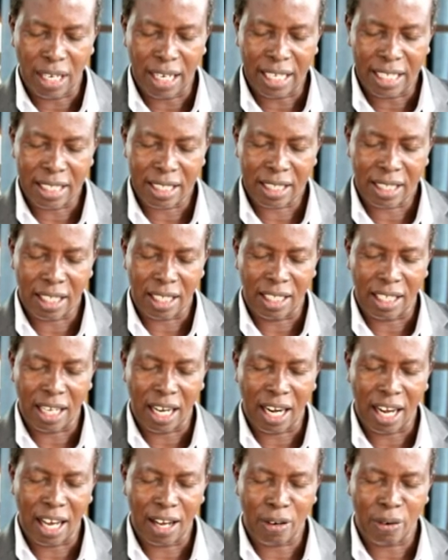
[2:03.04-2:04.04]
to us
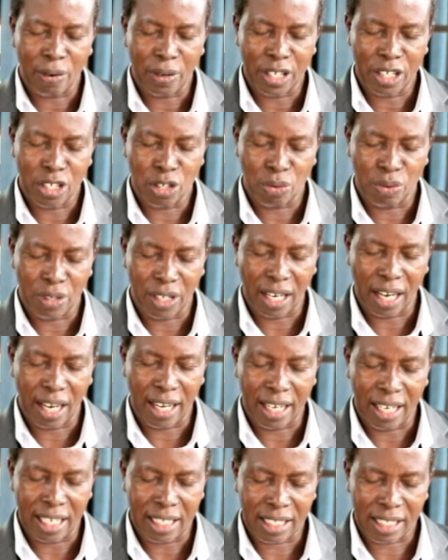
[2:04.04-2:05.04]
in a language we
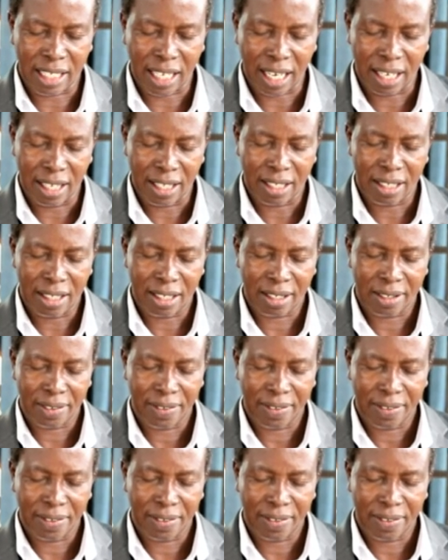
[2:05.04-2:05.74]
understand.